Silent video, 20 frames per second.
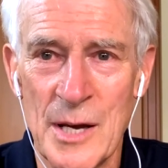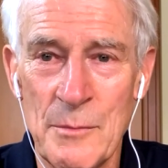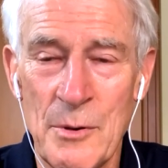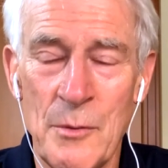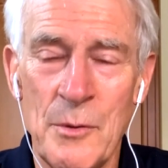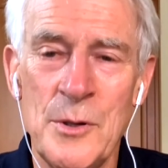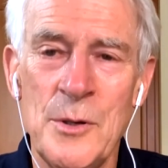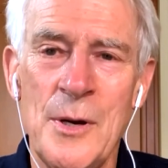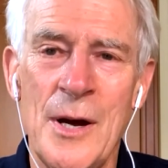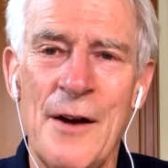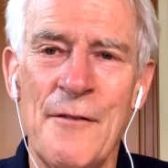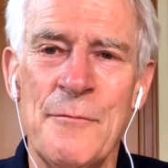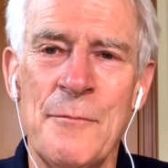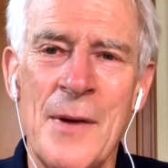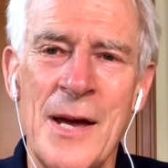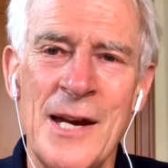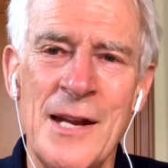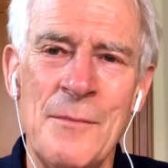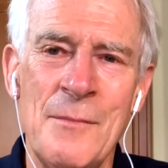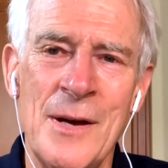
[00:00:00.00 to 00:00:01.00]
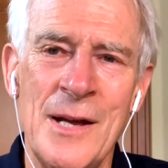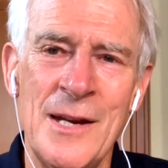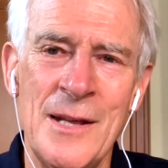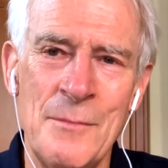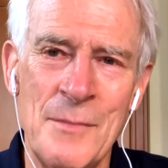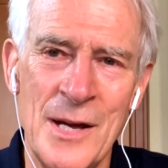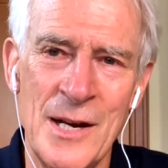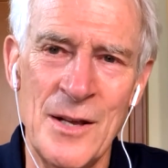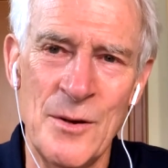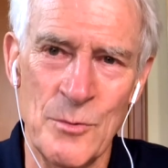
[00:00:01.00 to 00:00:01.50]
But when you have many, many,
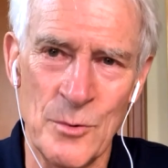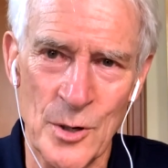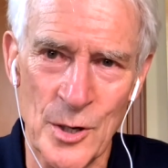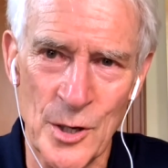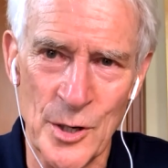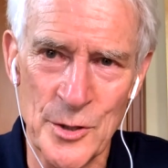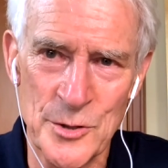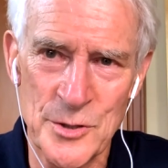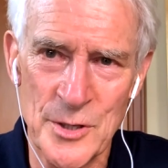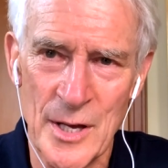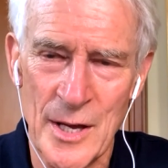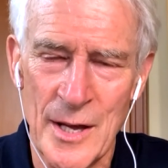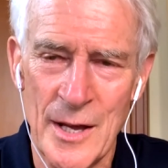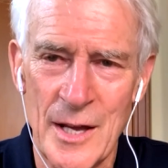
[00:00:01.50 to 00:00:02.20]
many words,